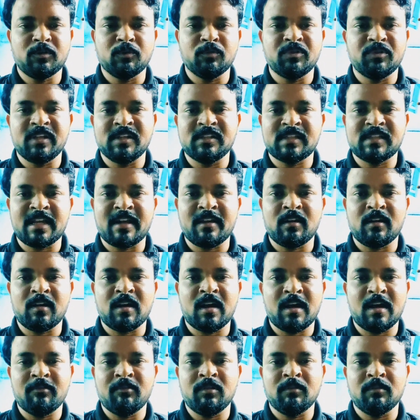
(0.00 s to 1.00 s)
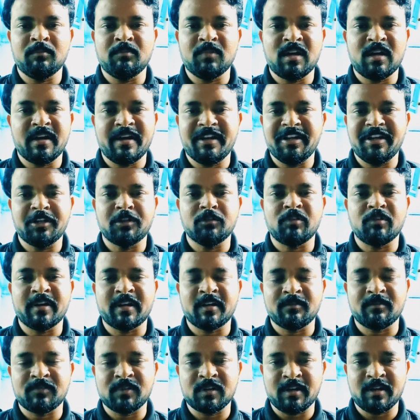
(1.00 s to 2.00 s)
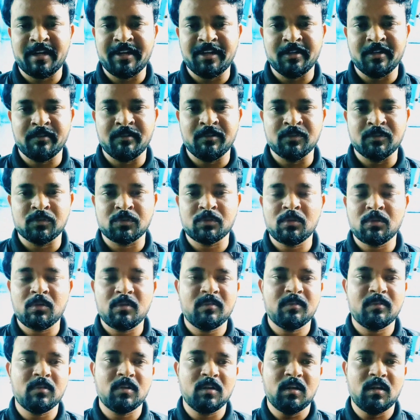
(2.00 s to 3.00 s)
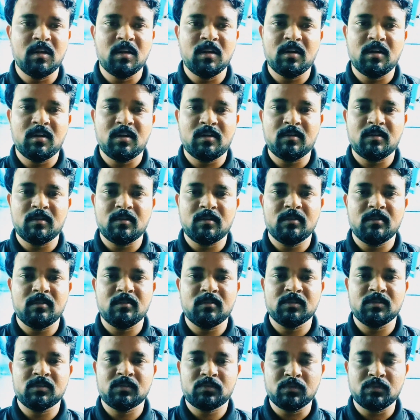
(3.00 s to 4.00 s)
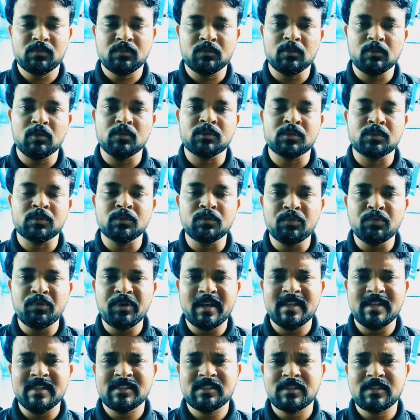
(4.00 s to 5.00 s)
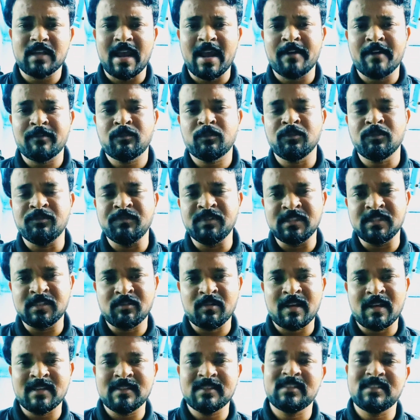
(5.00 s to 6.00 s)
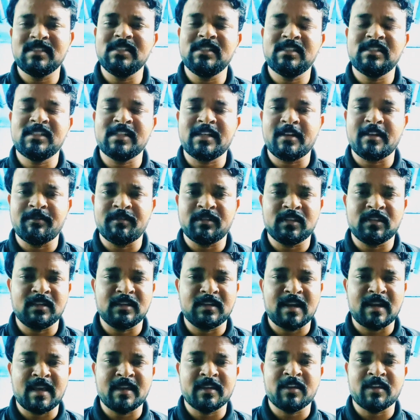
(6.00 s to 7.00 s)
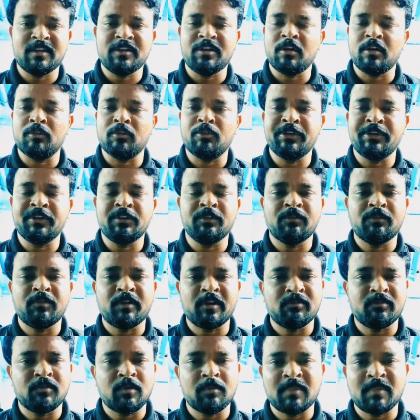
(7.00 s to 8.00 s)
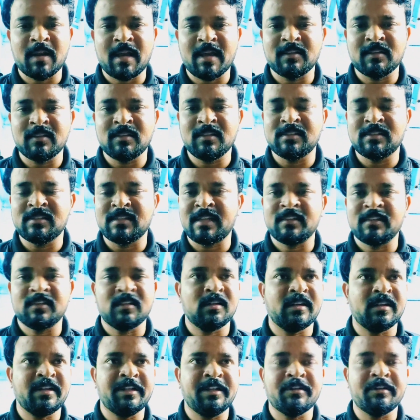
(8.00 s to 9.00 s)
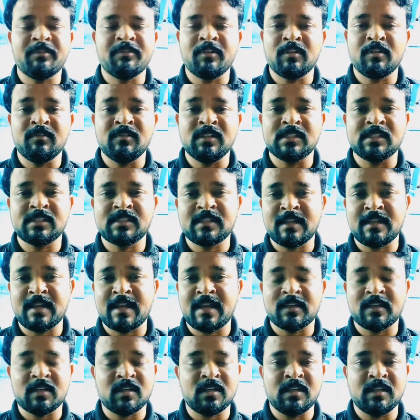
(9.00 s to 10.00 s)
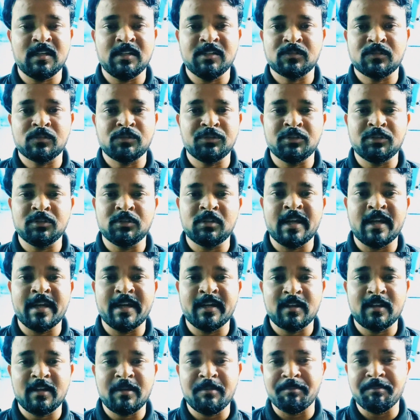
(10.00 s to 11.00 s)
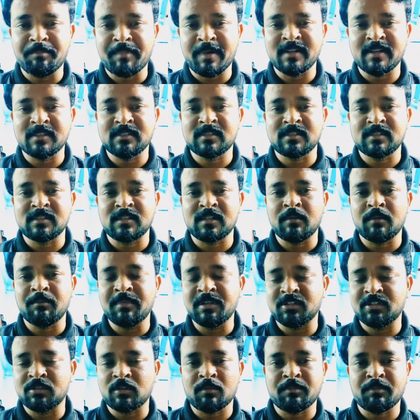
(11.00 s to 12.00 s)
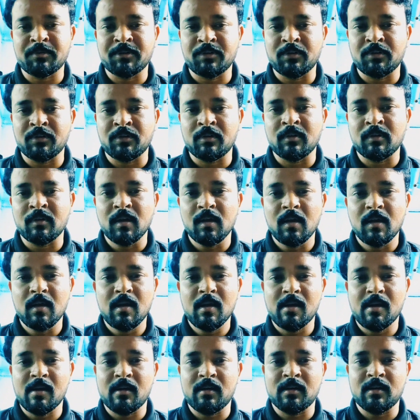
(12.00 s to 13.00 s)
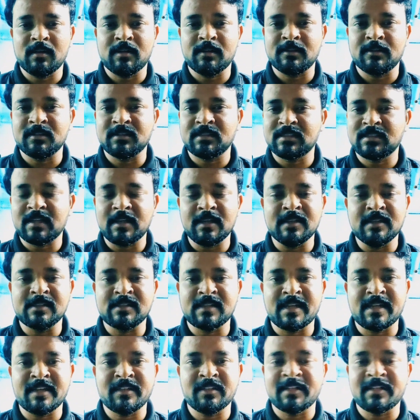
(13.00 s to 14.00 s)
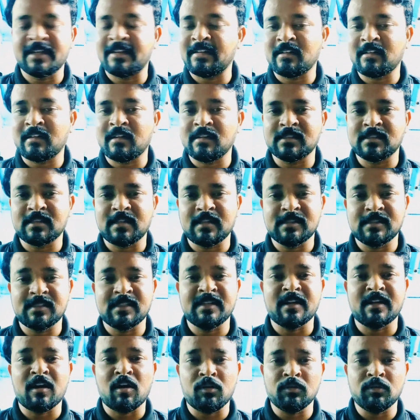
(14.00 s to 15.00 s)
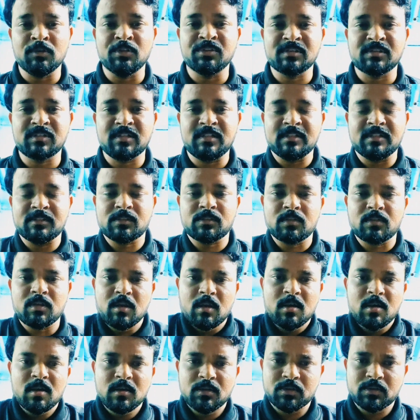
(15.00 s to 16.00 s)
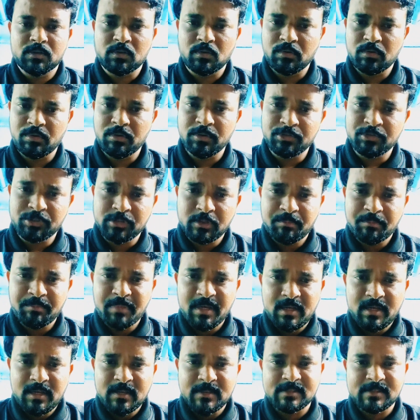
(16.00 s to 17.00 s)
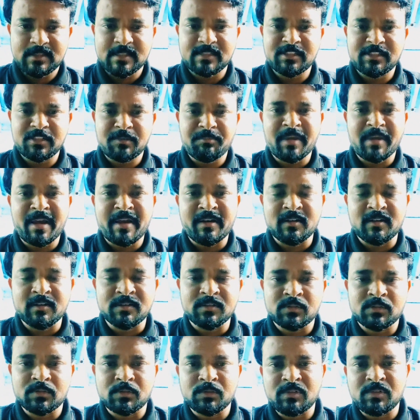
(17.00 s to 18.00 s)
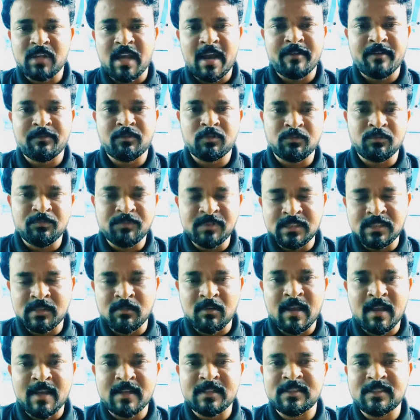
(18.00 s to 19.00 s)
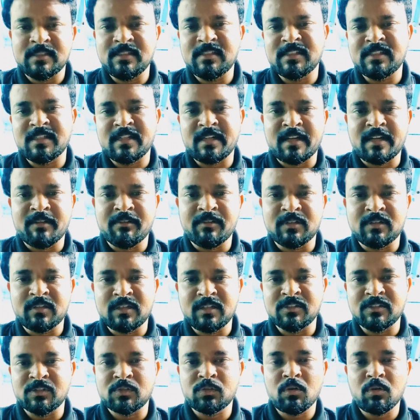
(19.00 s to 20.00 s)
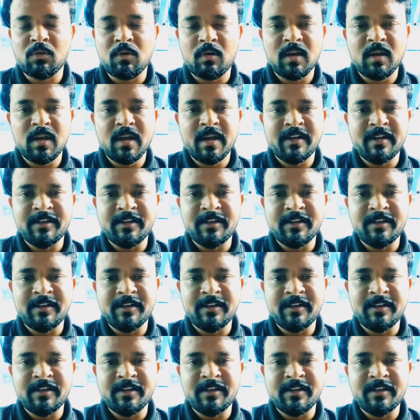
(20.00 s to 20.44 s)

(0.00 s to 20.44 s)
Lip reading: 2 days I need to attend for an interview. So those 2 days you have to visualize each and everything, like are going to perform like this, and the interviewer will say like he's going to get impressed based upon your skills and technical skills and all those things. So you should be in such a manner. So you have to visualize each and everything. So